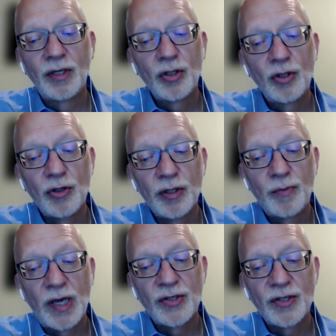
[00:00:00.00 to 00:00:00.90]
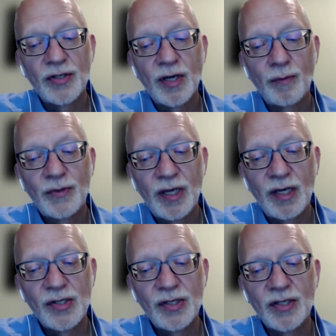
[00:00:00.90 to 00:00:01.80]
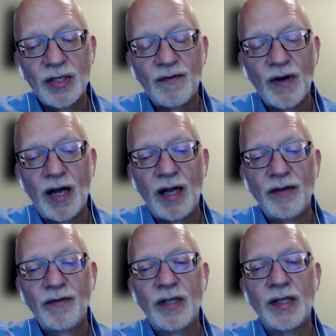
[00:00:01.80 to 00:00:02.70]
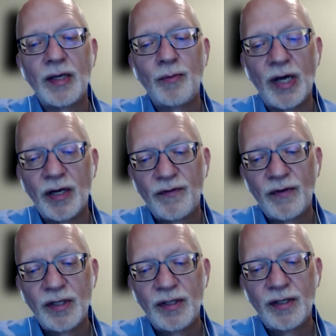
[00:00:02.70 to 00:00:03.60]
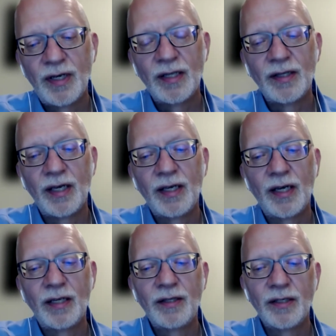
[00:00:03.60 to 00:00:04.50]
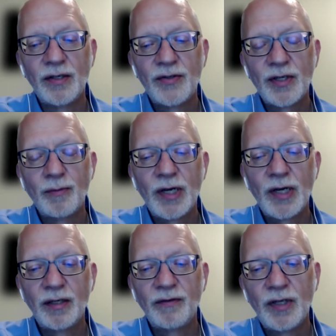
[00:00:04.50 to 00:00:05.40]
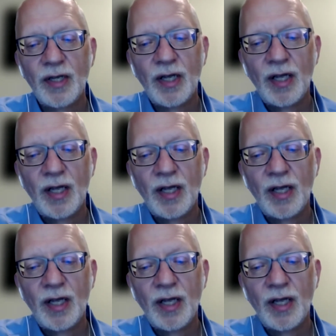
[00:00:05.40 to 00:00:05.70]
included patients up to age 65, and they benefited, and they had the same kind of